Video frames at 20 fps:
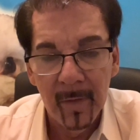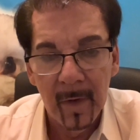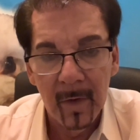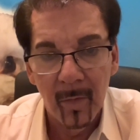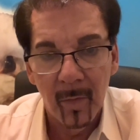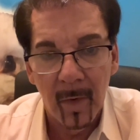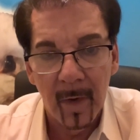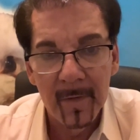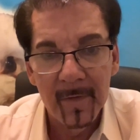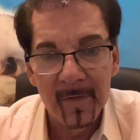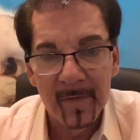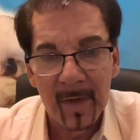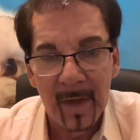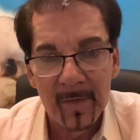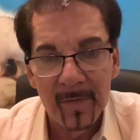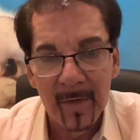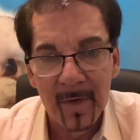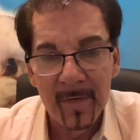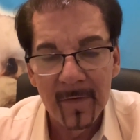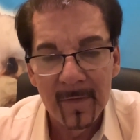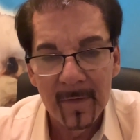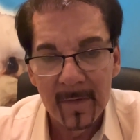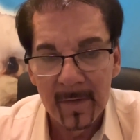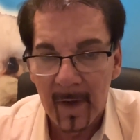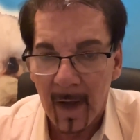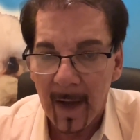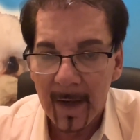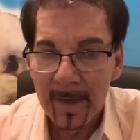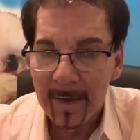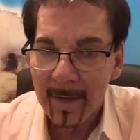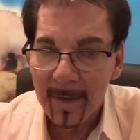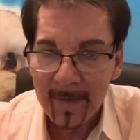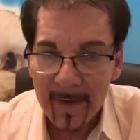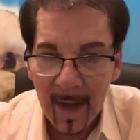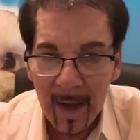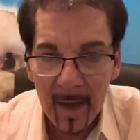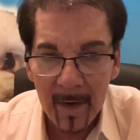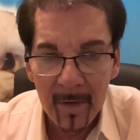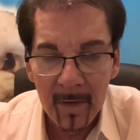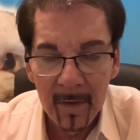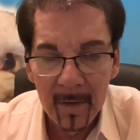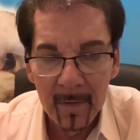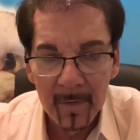and one says it's 9 to 10.